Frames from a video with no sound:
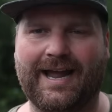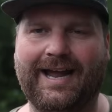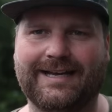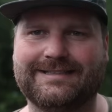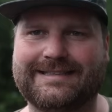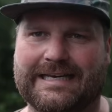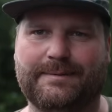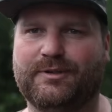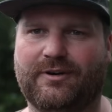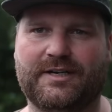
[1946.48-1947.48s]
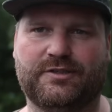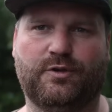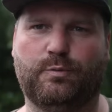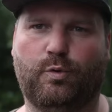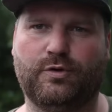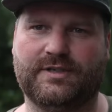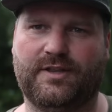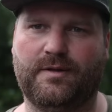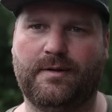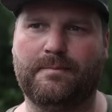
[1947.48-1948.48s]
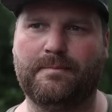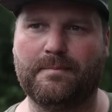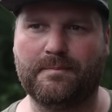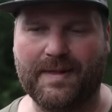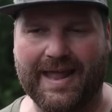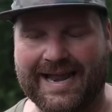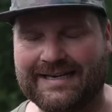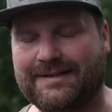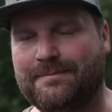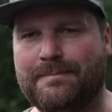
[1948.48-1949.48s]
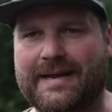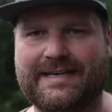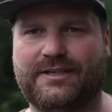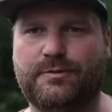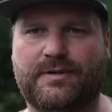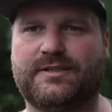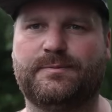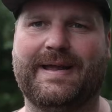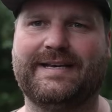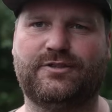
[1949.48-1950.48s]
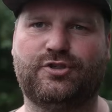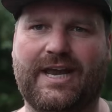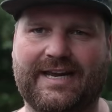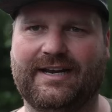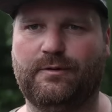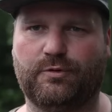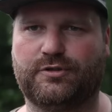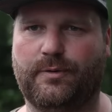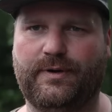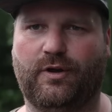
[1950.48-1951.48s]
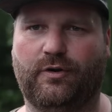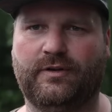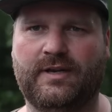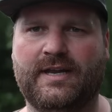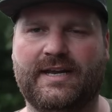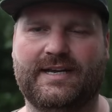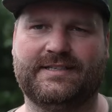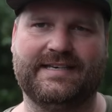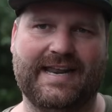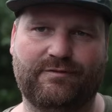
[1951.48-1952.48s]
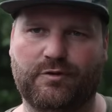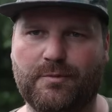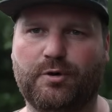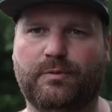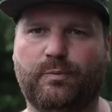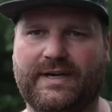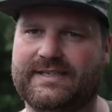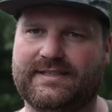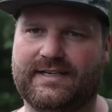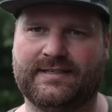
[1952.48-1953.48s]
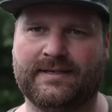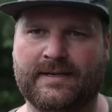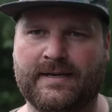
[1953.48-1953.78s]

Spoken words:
And keep your eyes on the water. Any minute you can spend checking out what's going on is never a moment wasted.